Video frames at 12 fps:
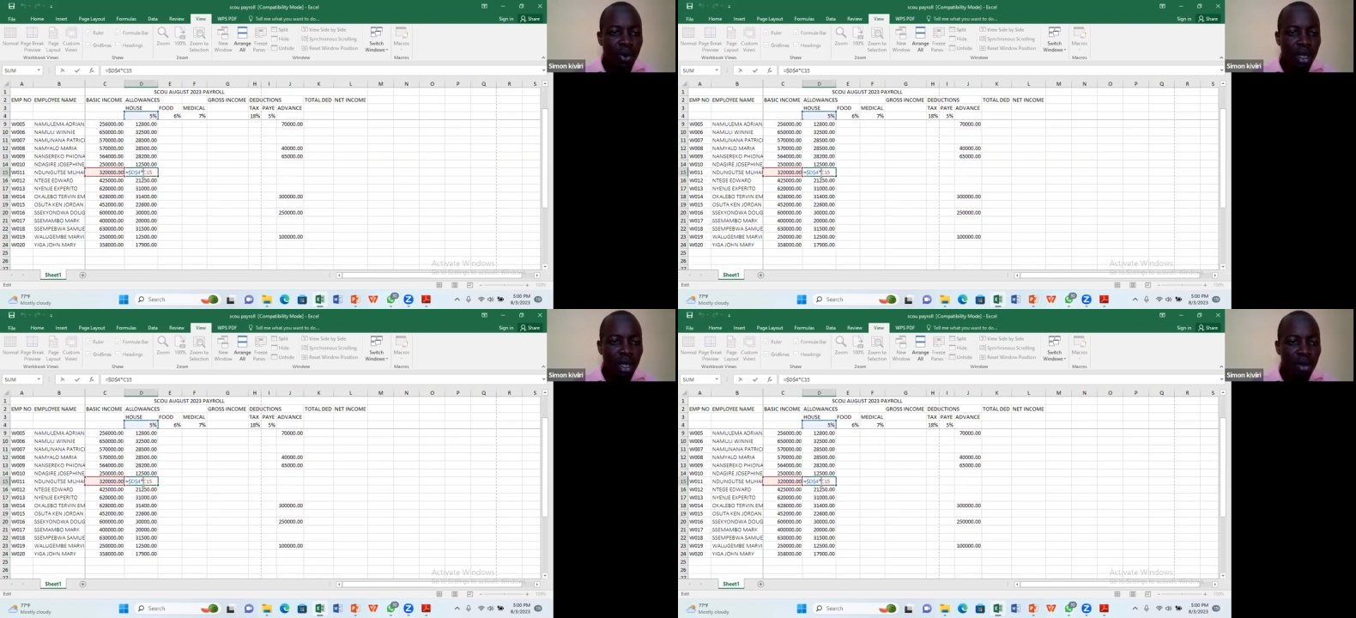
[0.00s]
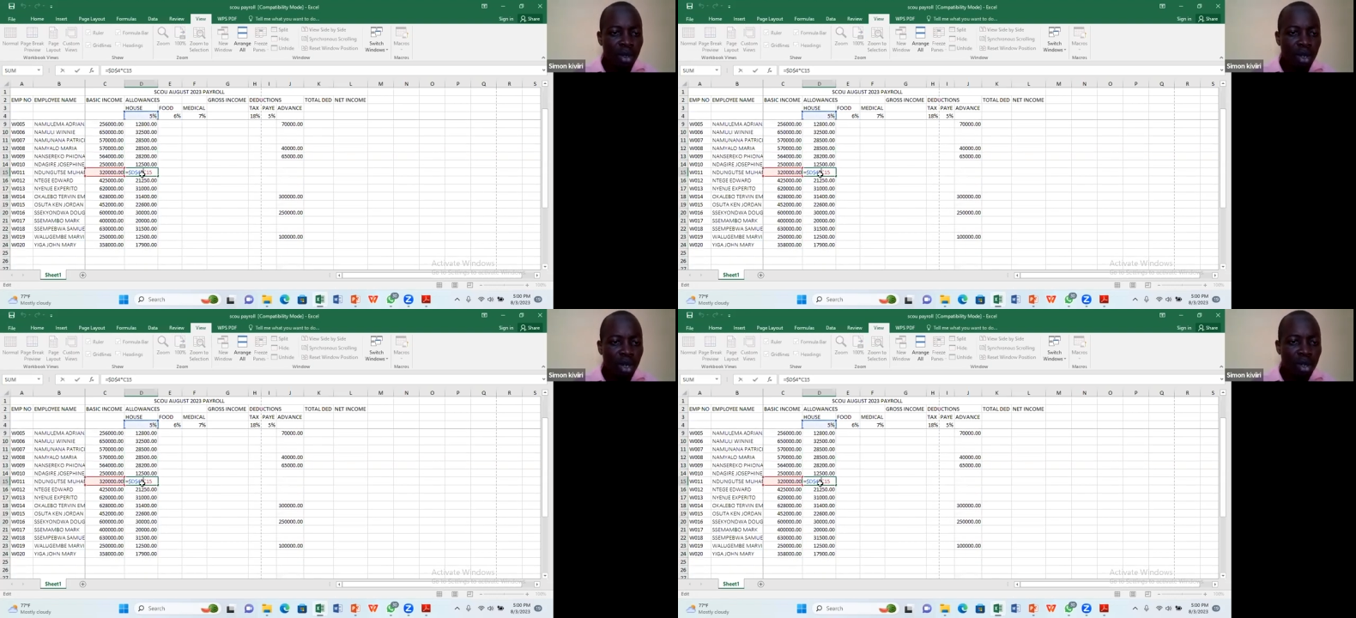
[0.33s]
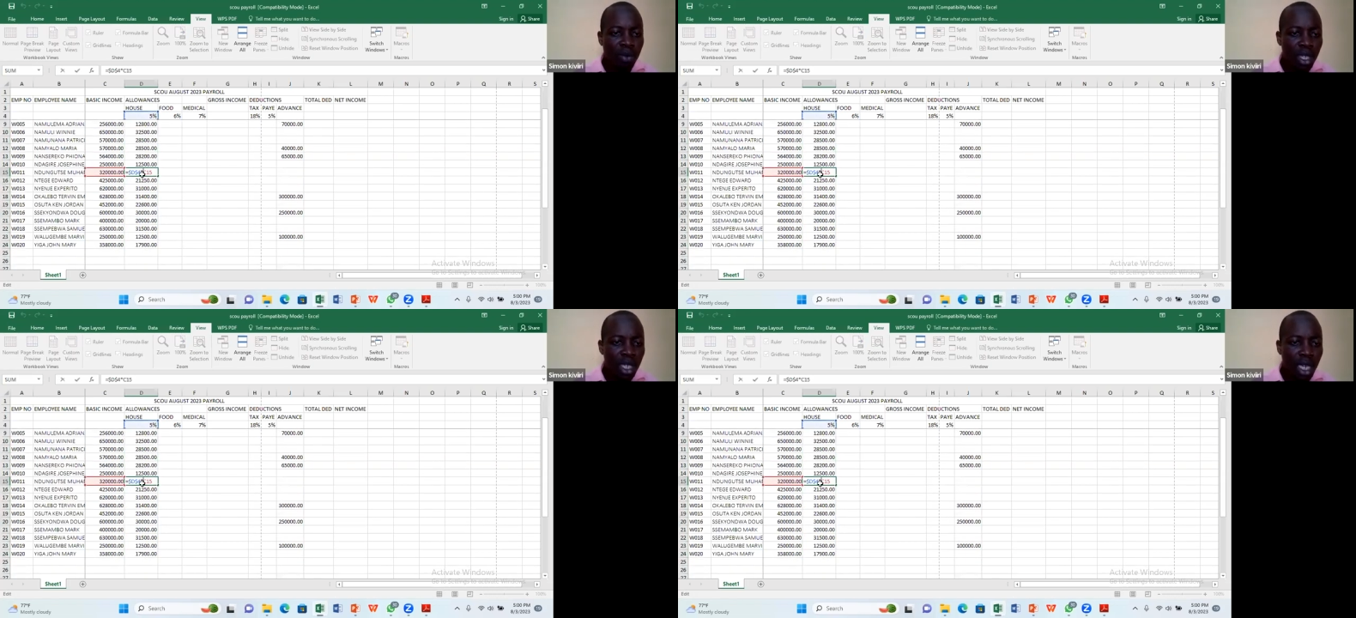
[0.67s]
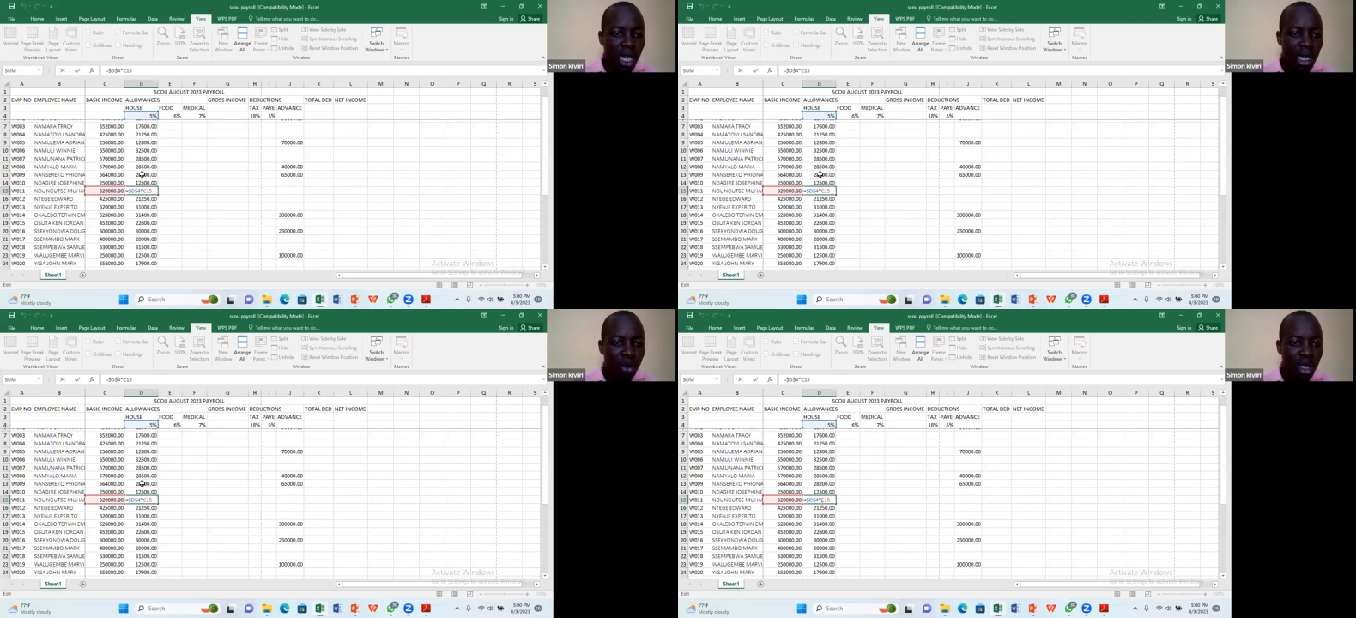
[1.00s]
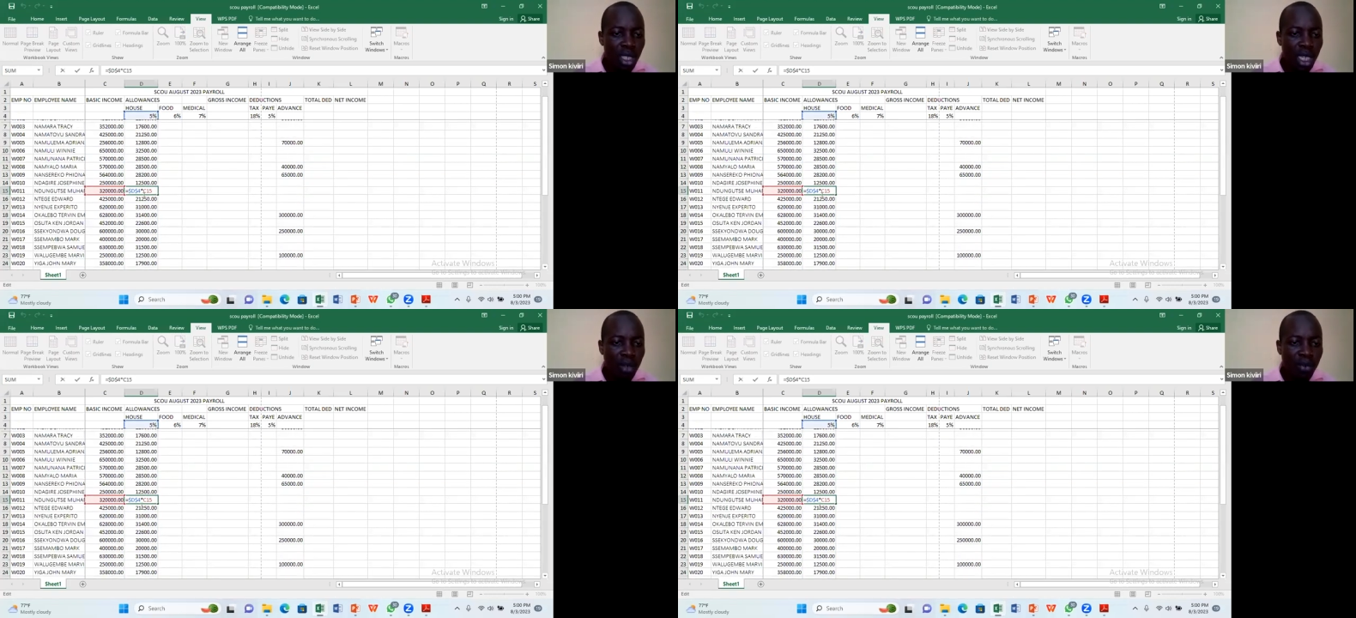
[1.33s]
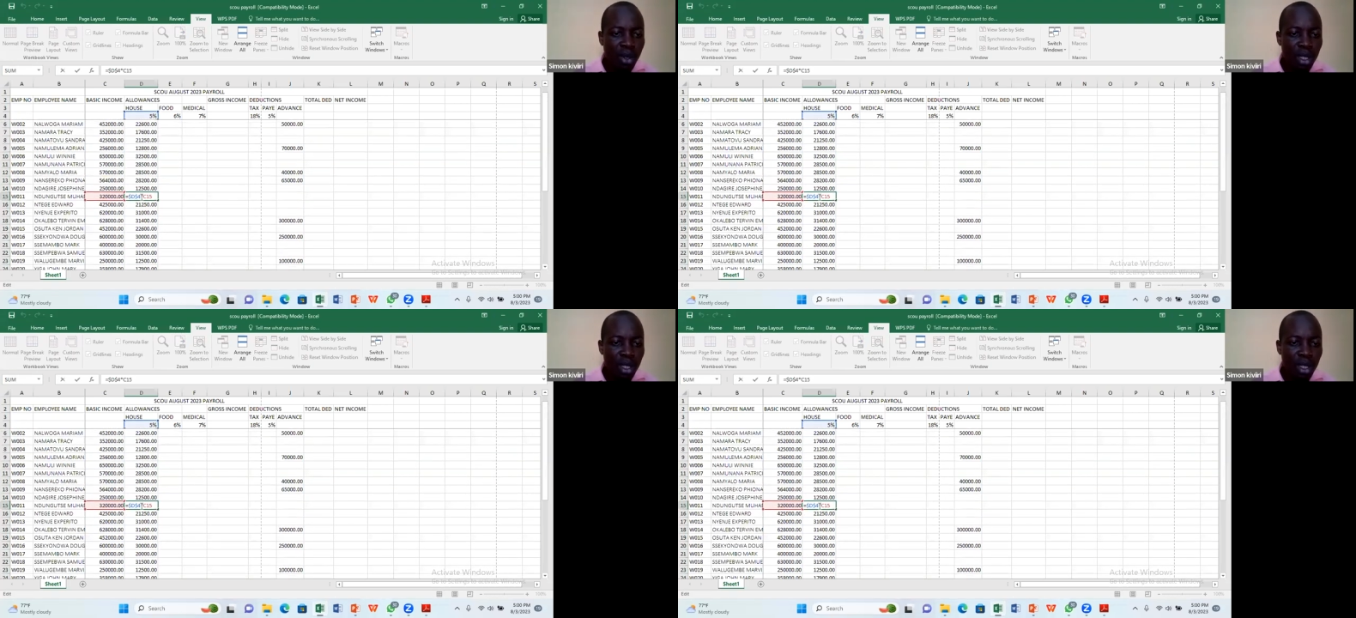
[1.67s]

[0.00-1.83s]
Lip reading: When we autofill and we check